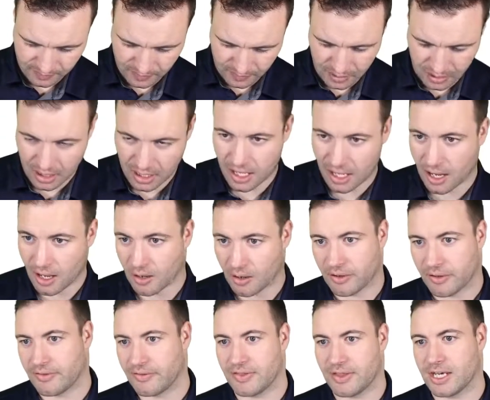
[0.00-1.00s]

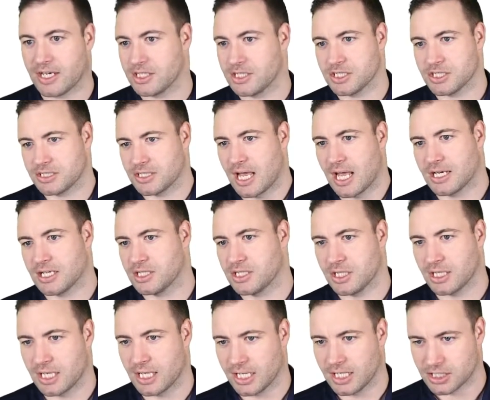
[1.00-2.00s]
Now, then just enter
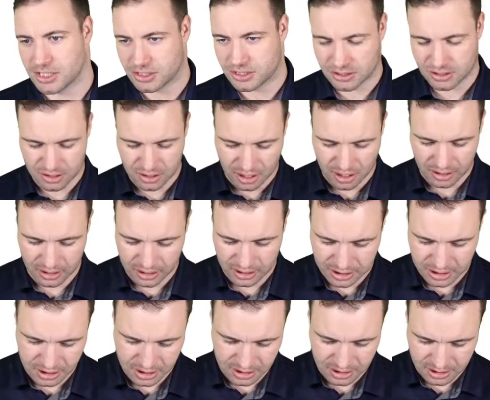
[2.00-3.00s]
your niche. So
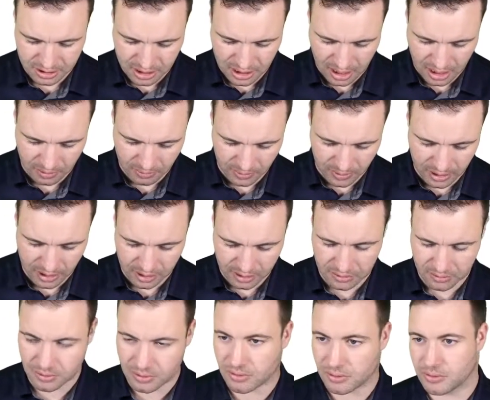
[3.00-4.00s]
let's just say we are
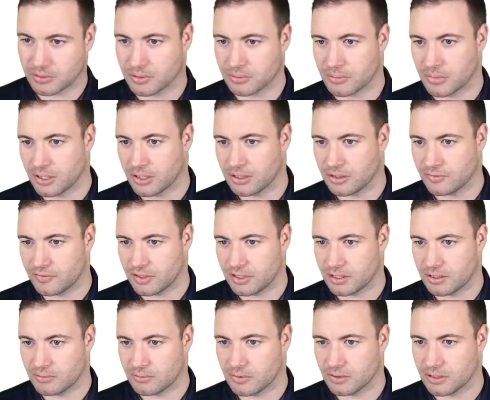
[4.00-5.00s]
doing automotive
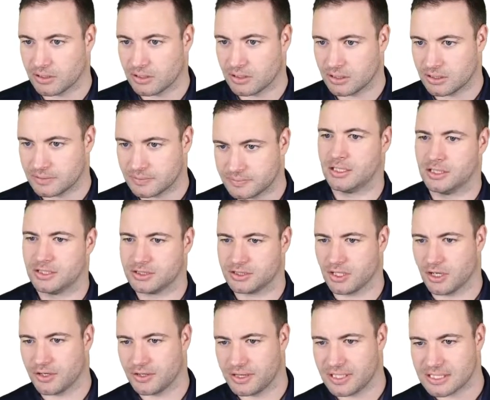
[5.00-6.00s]
again, why not?
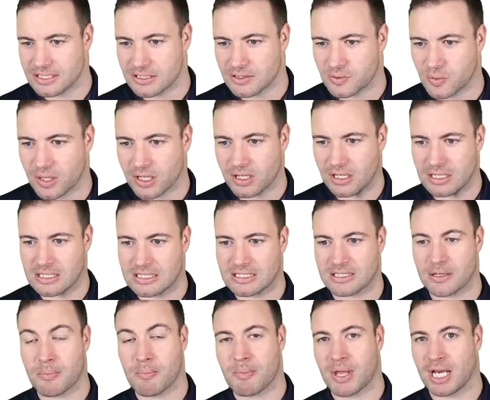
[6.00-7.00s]
So this is where you can
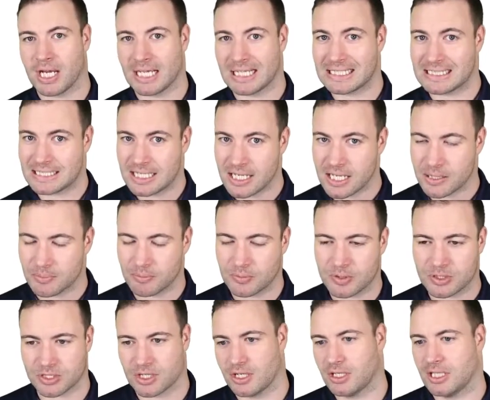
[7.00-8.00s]
submit a tip.
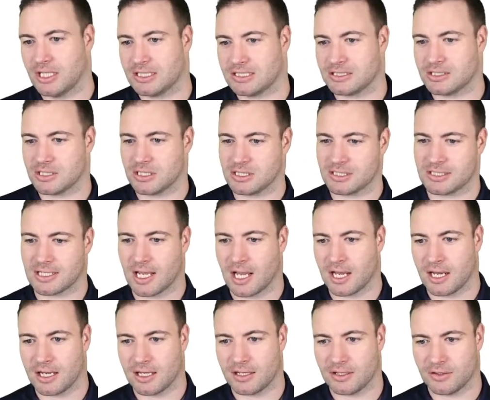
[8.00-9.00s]
So let's just
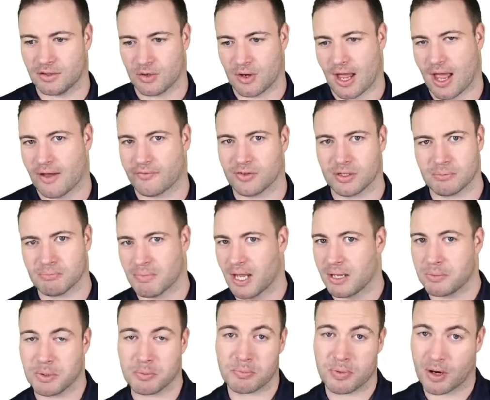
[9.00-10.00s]
say you're having
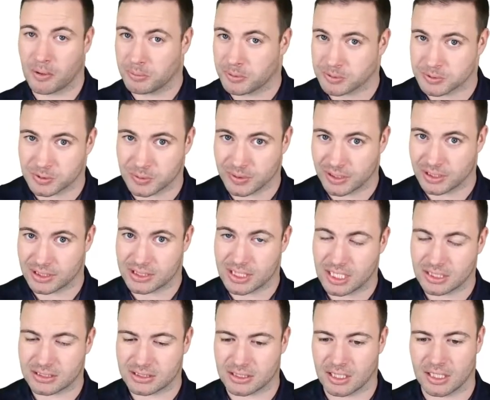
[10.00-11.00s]
maybe problems with your
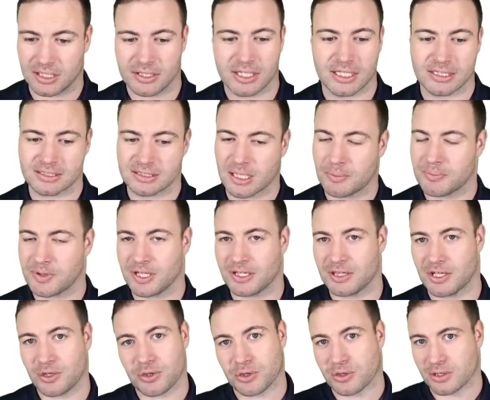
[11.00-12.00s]
Tesla. There's something
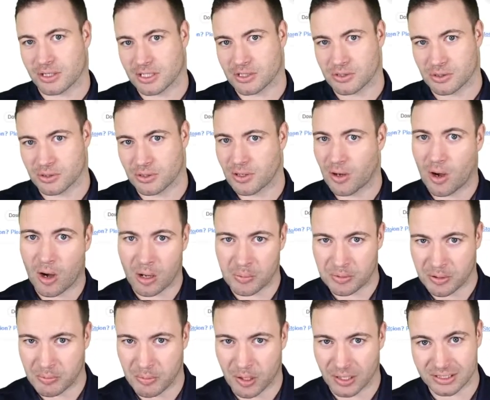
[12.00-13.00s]
that you can do to
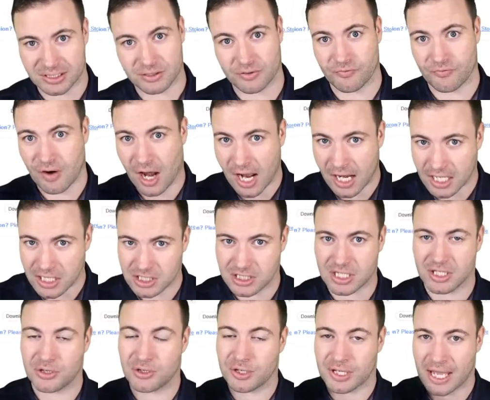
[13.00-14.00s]
optimize the range
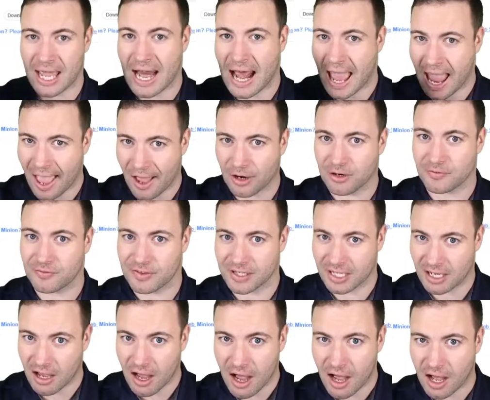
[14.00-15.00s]
that you get out of the
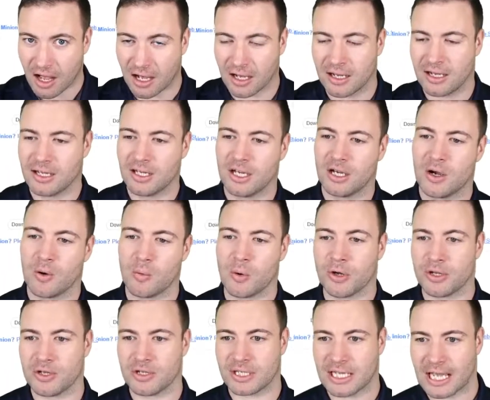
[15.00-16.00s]
car.
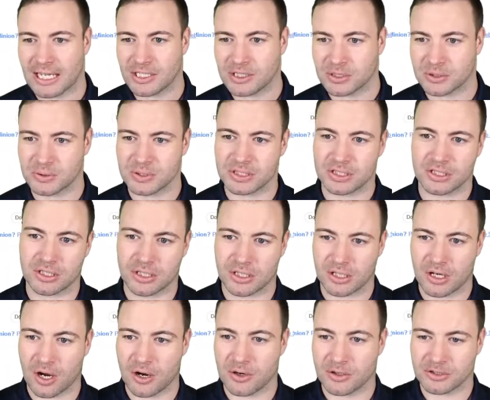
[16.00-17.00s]
What you can do is you can
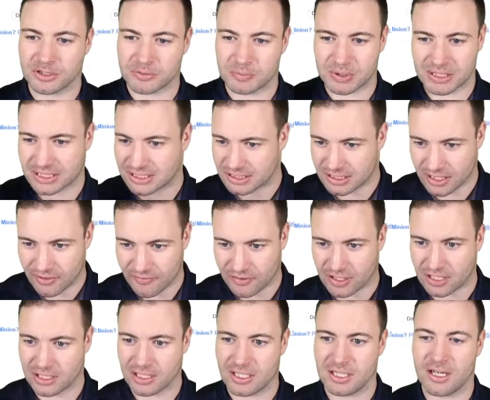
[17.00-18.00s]
go
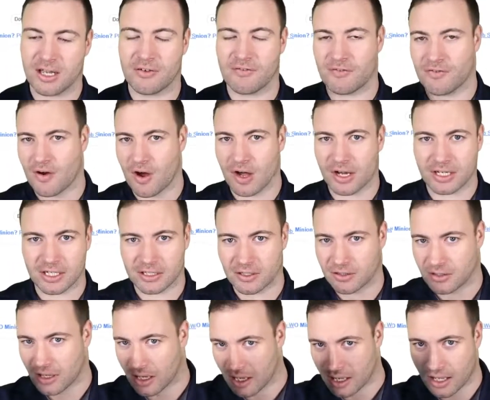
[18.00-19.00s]
specifically and find
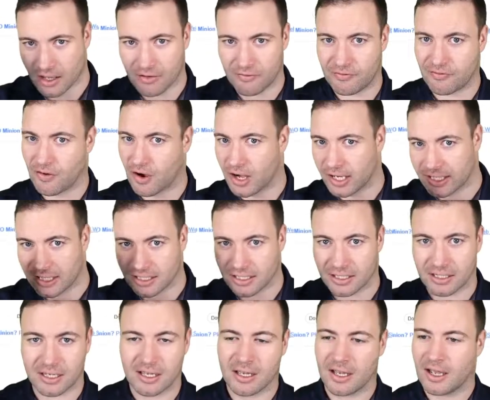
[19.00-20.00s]

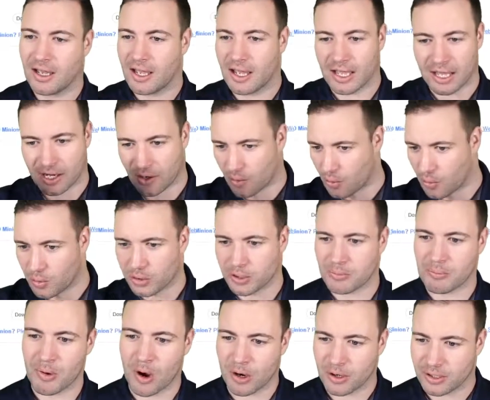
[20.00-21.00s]
an
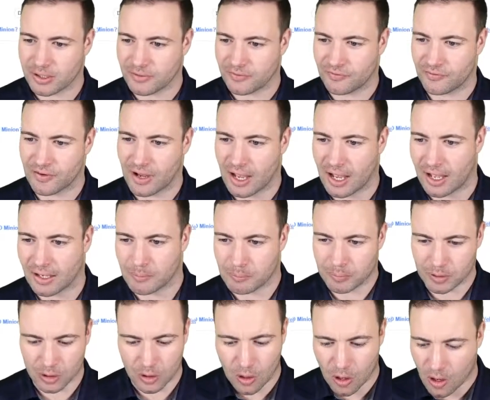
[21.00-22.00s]
automotive
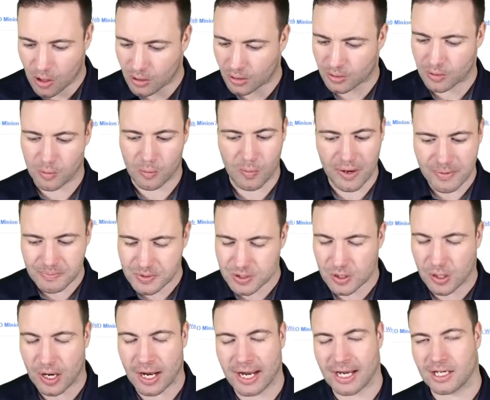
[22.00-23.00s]
blog or
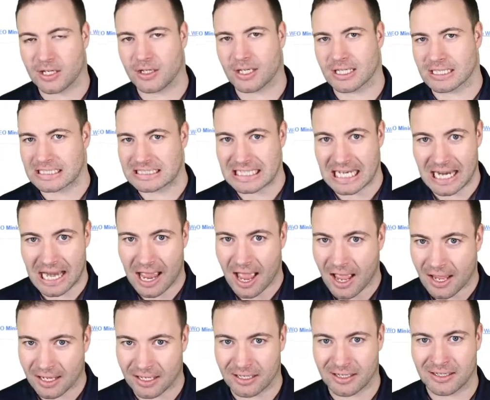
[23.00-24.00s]
website, and you can say,
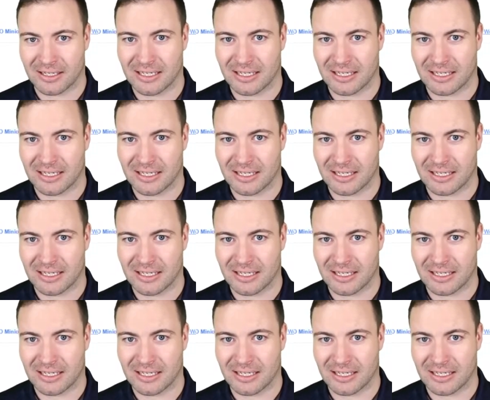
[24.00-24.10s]
hey,